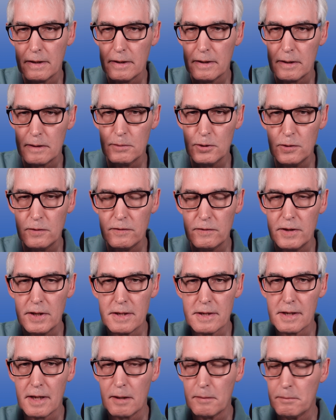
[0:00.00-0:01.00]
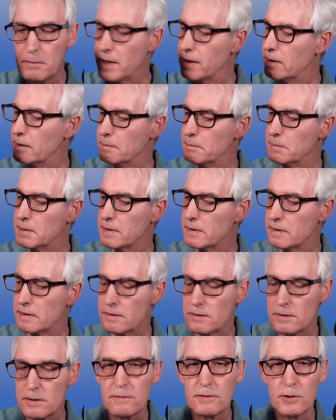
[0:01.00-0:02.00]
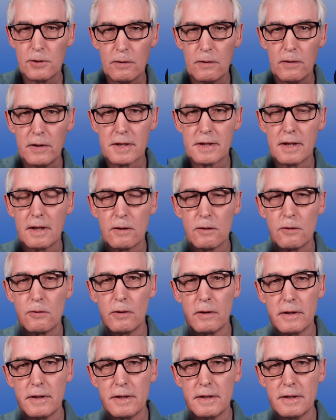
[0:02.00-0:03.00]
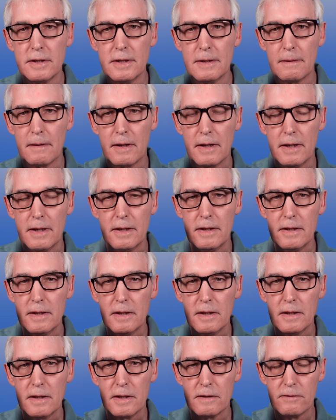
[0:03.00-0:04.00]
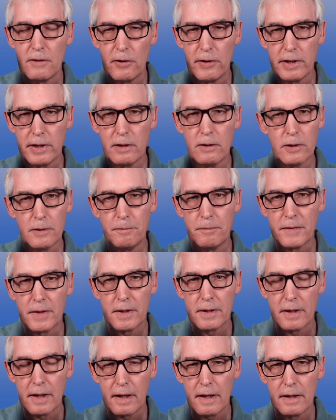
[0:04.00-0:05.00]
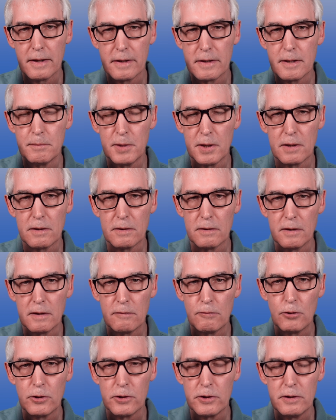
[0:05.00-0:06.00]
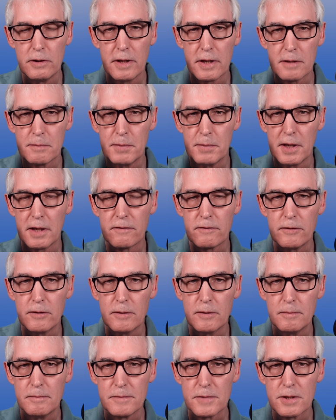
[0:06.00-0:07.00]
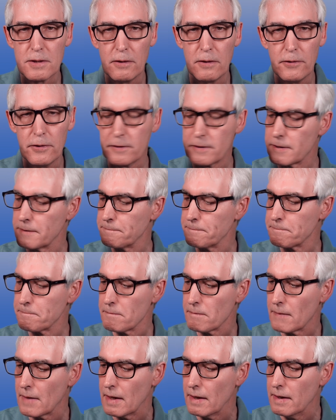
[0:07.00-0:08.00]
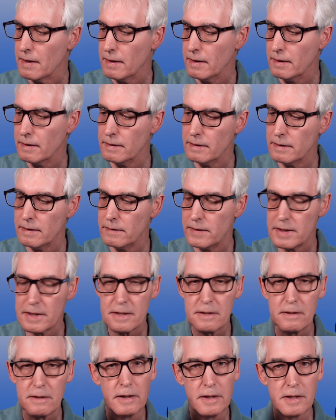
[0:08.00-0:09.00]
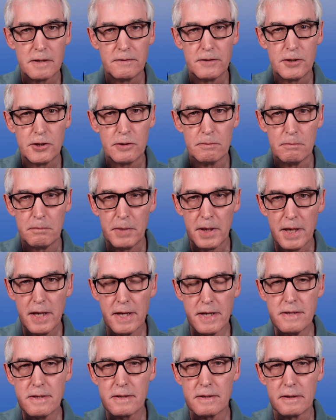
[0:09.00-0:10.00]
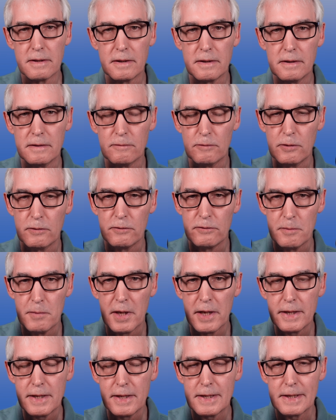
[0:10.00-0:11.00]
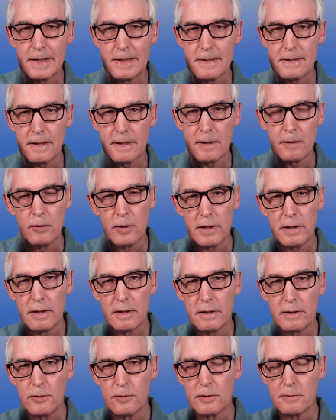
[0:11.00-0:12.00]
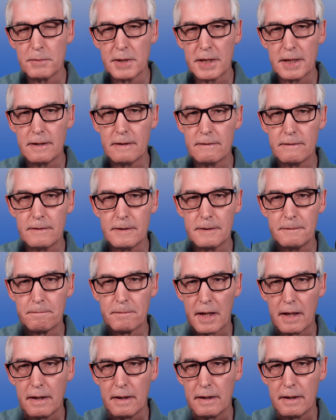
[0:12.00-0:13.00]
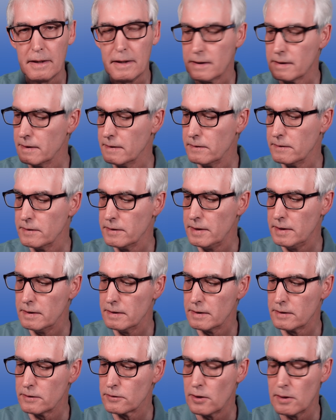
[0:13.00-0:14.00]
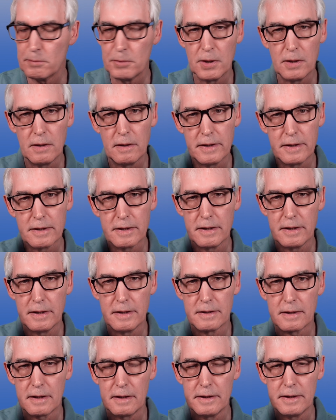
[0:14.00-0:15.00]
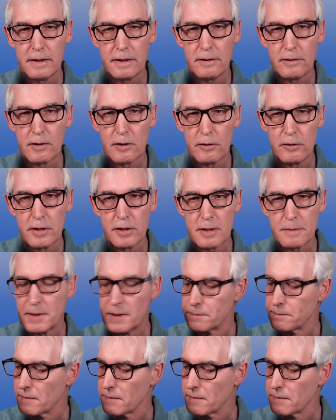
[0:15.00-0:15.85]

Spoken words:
the Move did sound better, but overall the sound quality is very good. And again, typical of what you'd expect from Sonos. There's certainly sufficient bass, well, for my taste anyway. Yours may differ, and the treble is clear and crisp.